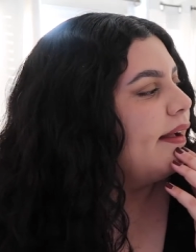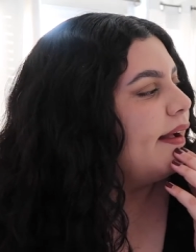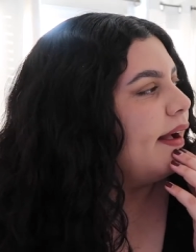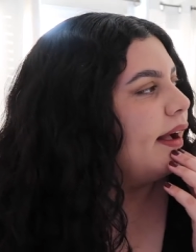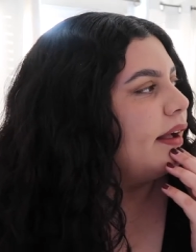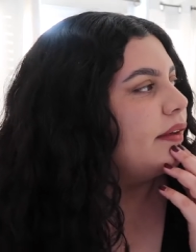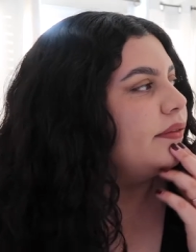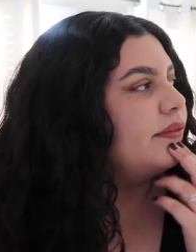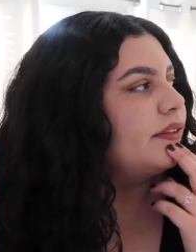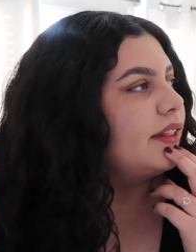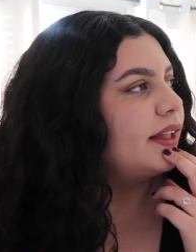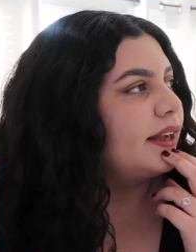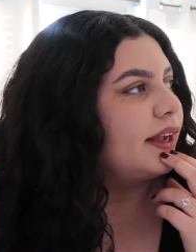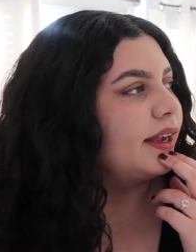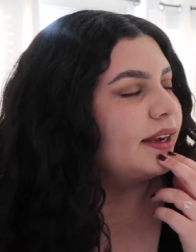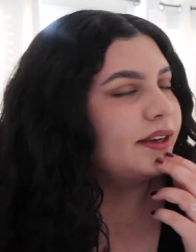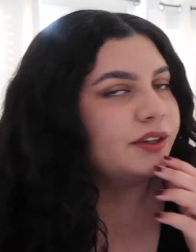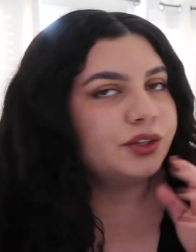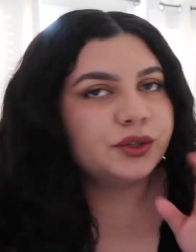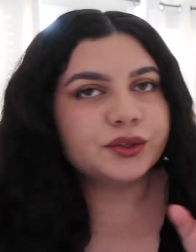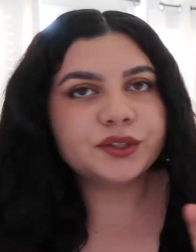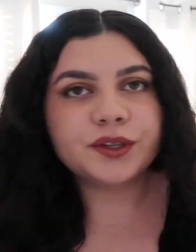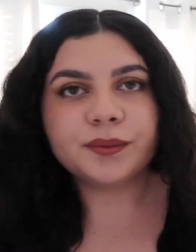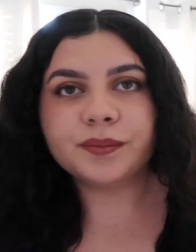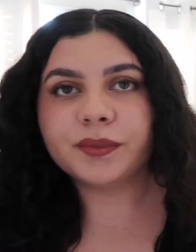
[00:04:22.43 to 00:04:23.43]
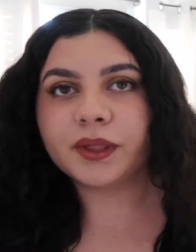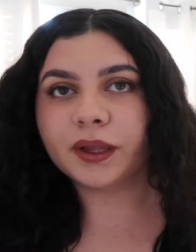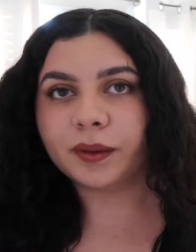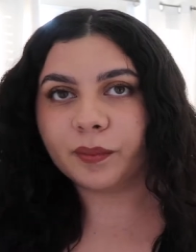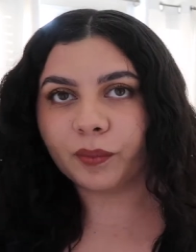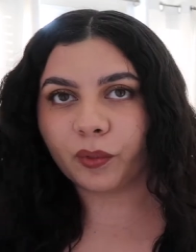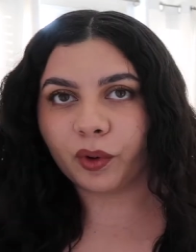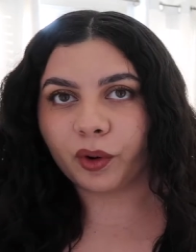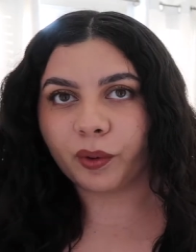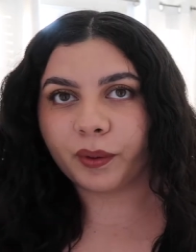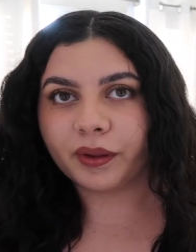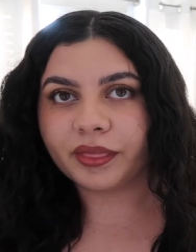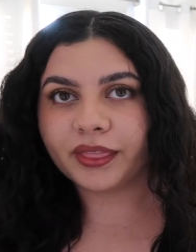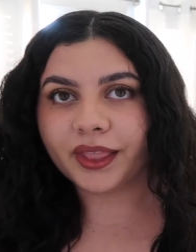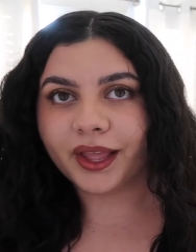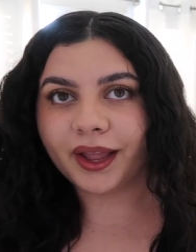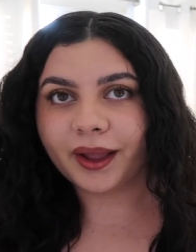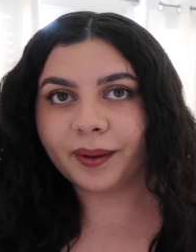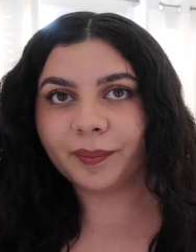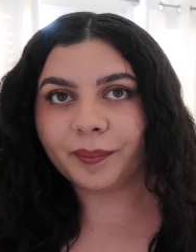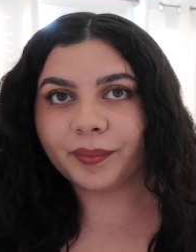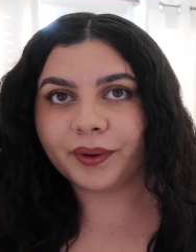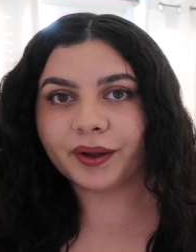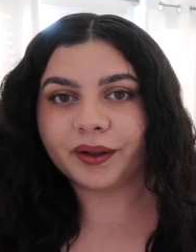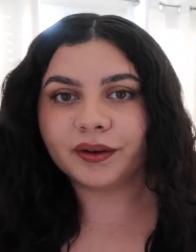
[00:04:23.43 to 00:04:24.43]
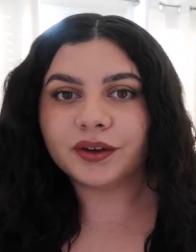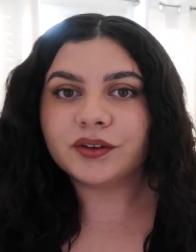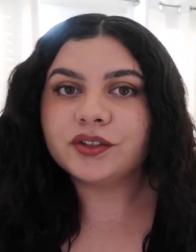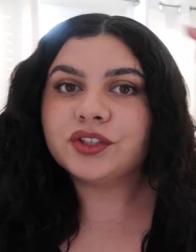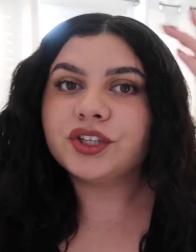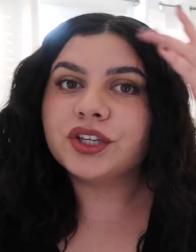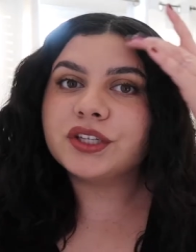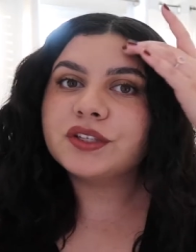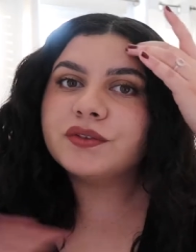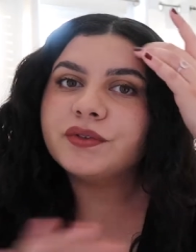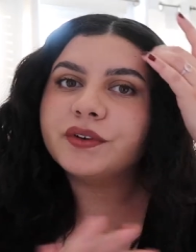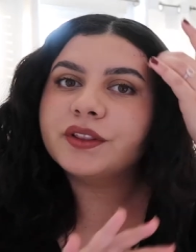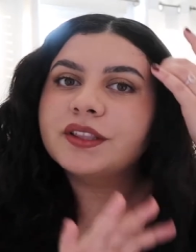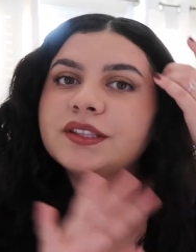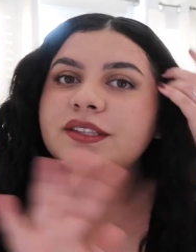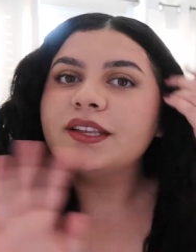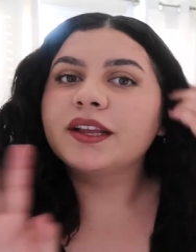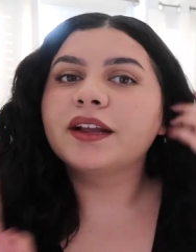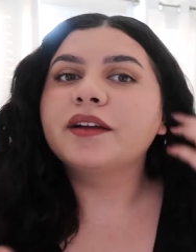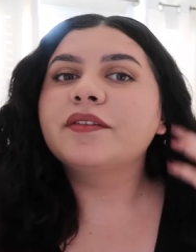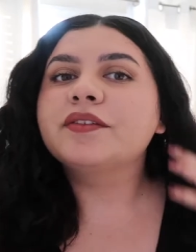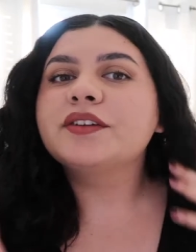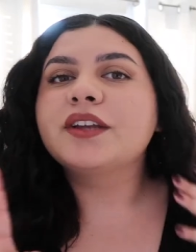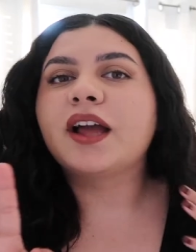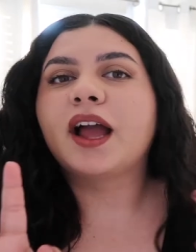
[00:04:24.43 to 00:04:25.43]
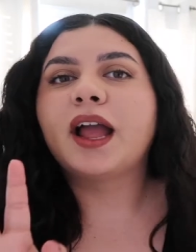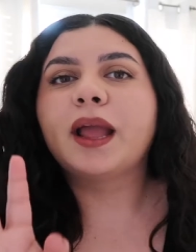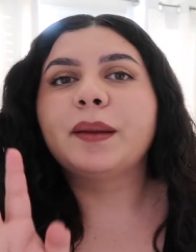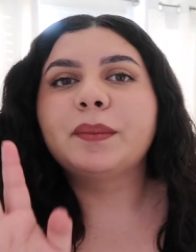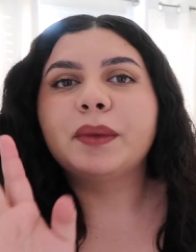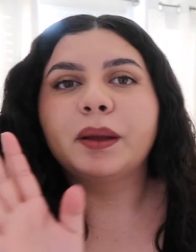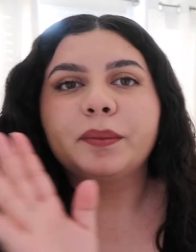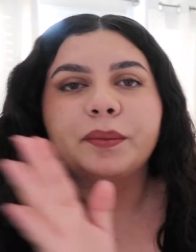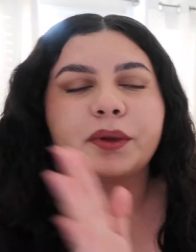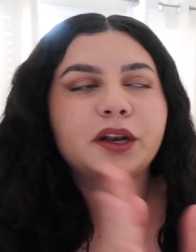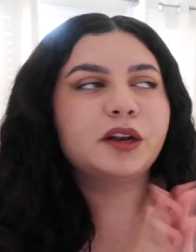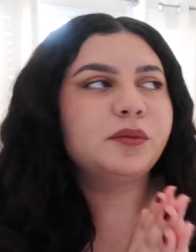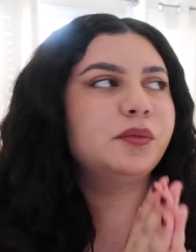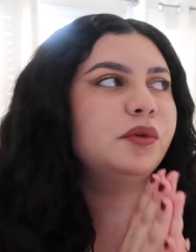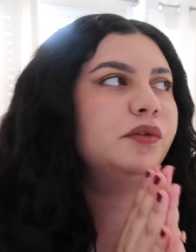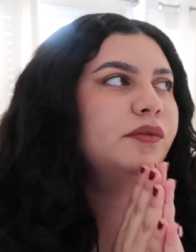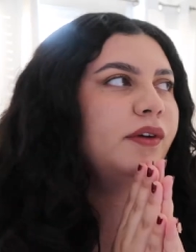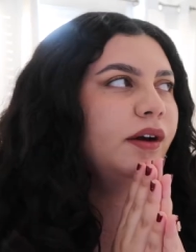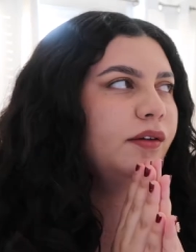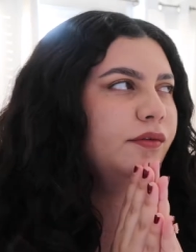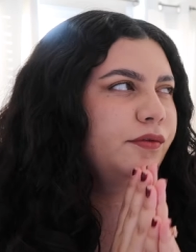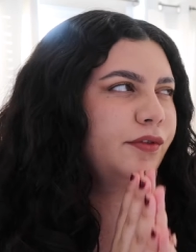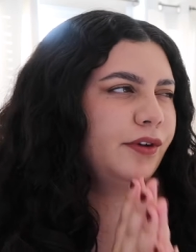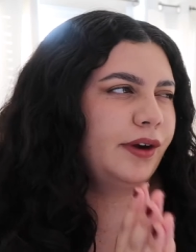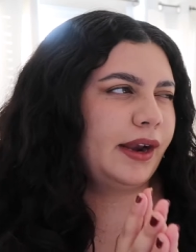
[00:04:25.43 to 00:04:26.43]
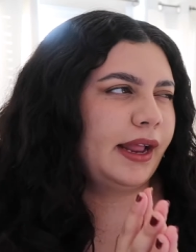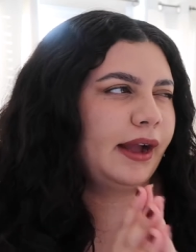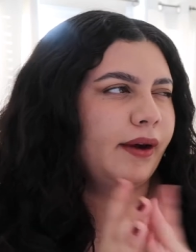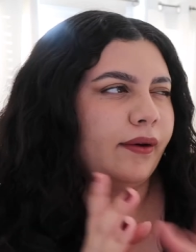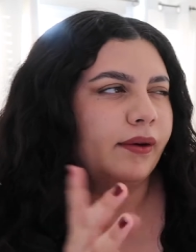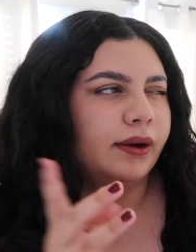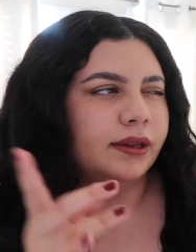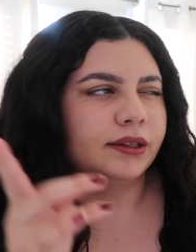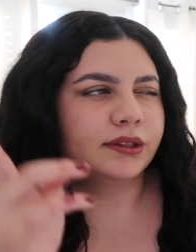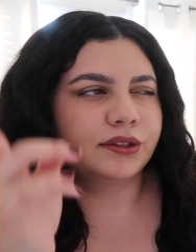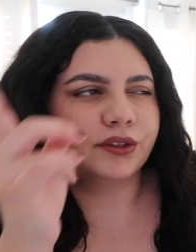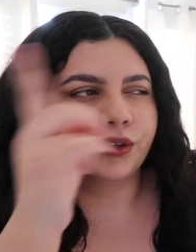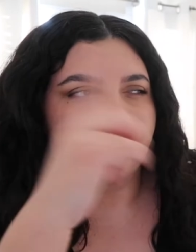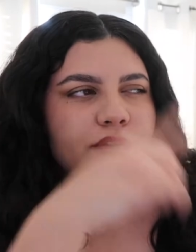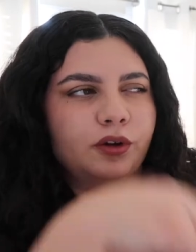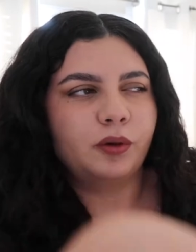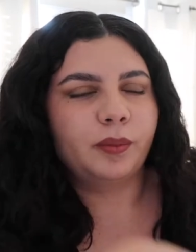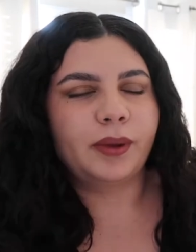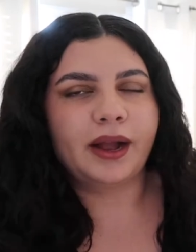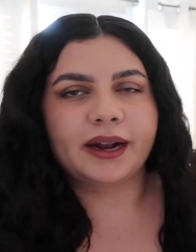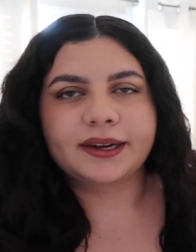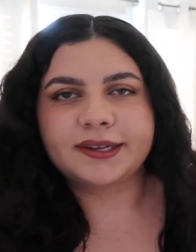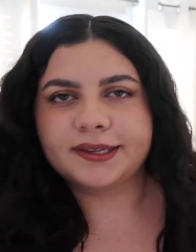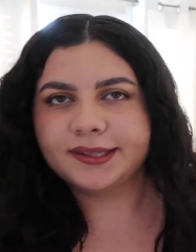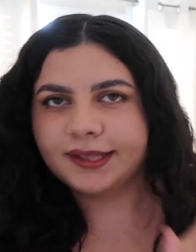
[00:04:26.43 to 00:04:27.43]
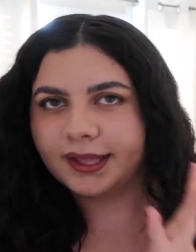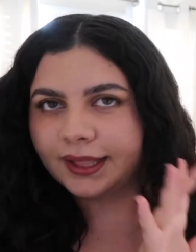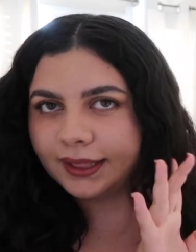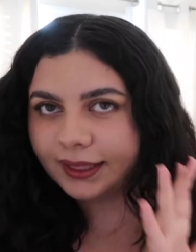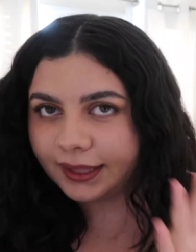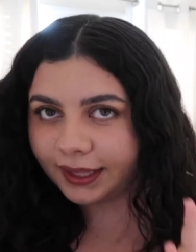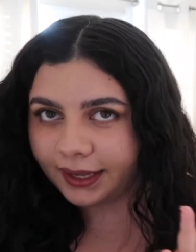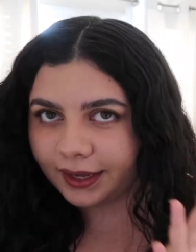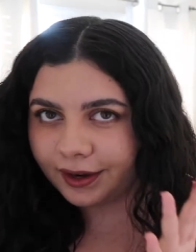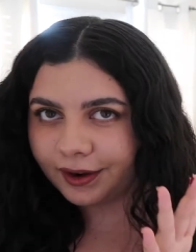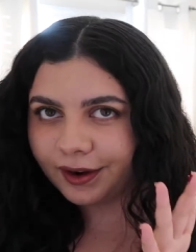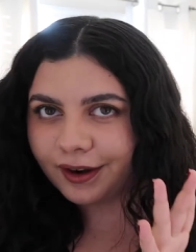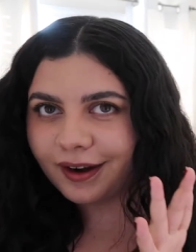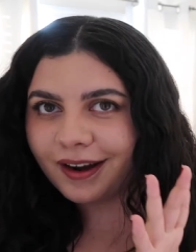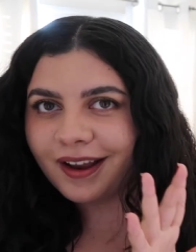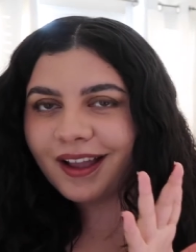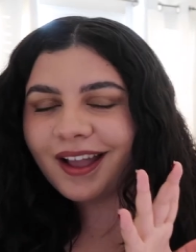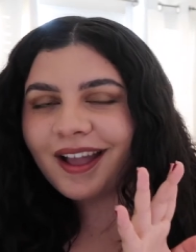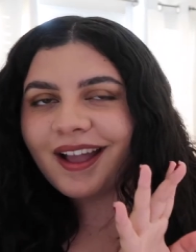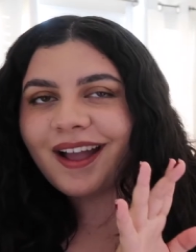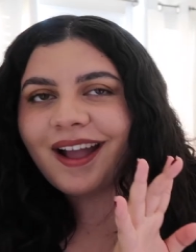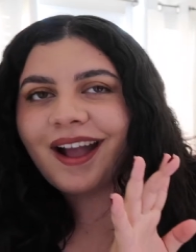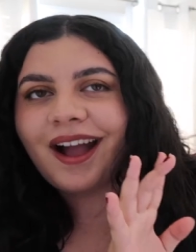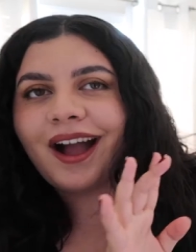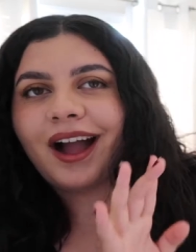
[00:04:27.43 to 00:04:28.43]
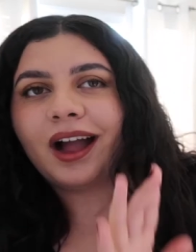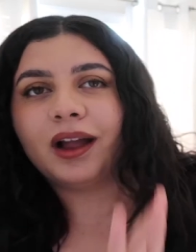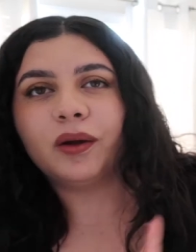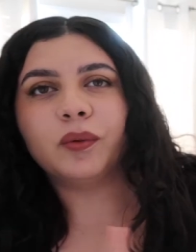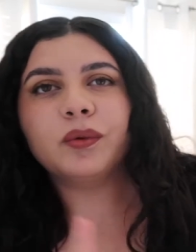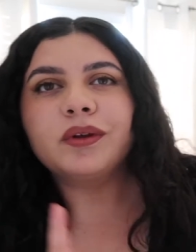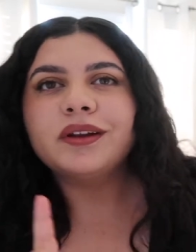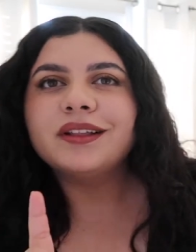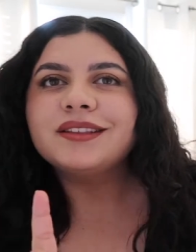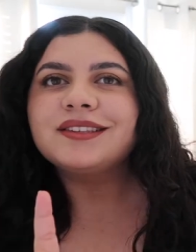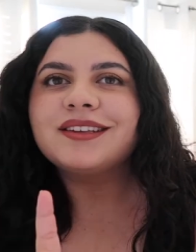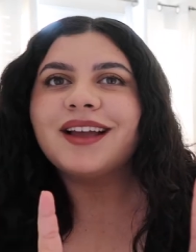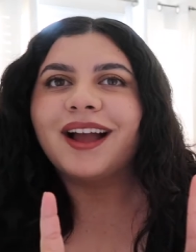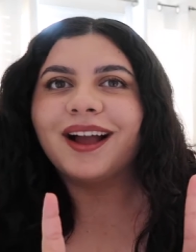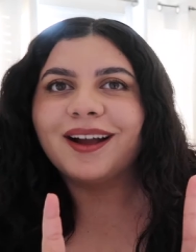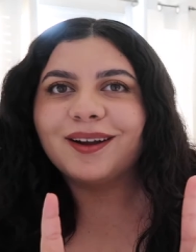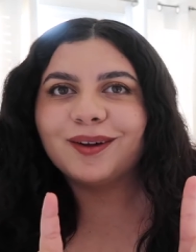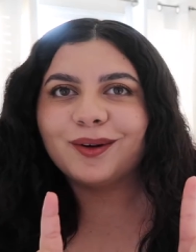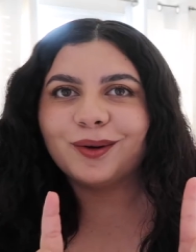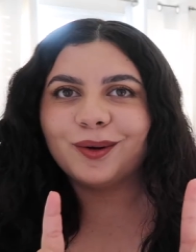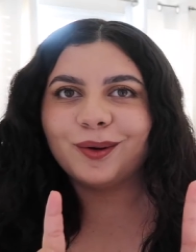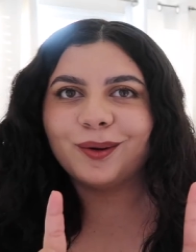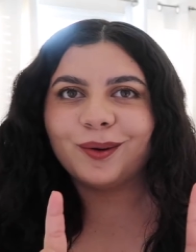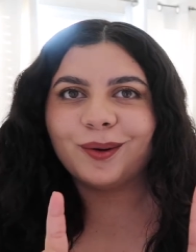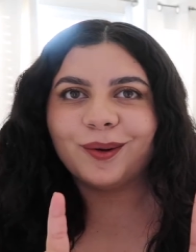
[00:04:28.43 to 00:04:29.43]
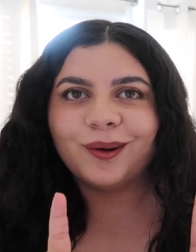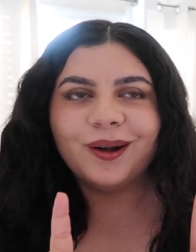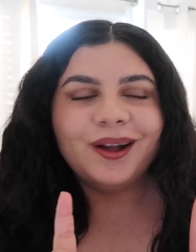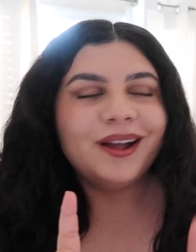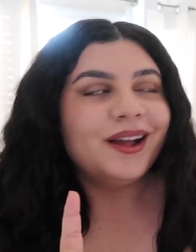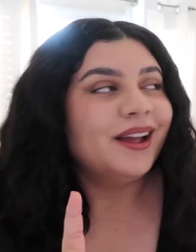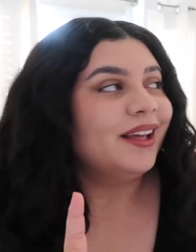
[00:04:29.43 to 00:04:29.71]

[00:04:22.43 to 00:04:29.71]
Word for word: I feel like I could do something more with that, but just for the sake of time, I'm gonna move on for now and circle back to that later. I want to tackle